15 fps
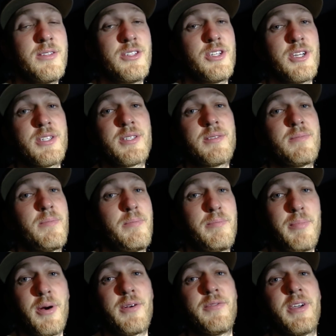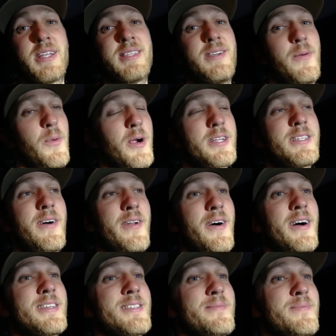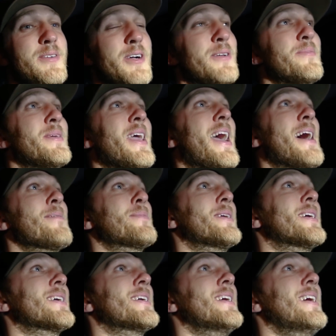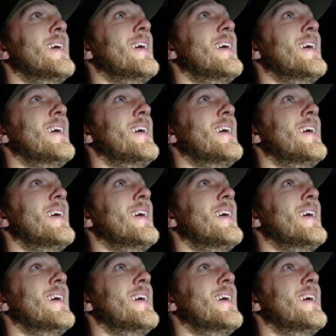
just perfect. It worked out awesome. Couldn't be happier.